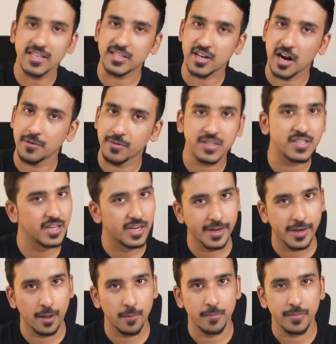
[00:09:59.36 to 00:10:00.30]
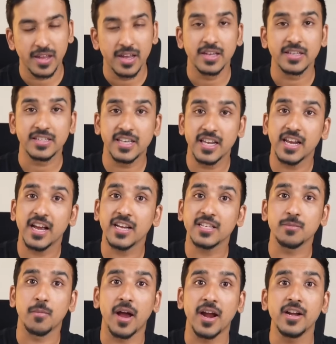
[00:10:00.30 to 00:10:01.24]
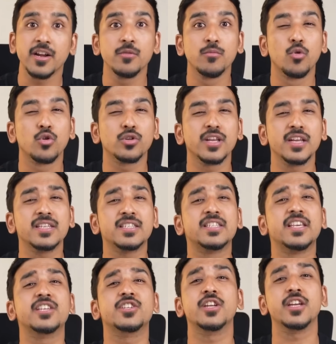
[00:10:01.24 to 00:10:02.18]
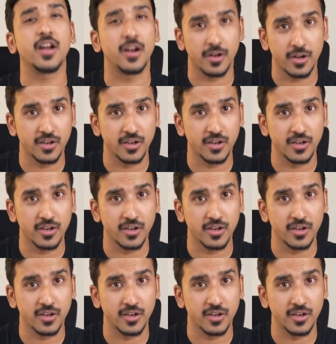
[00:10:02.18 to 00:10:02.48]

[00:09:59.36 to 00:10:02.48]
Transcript: Let's start with silica. Silica is mined in more than 60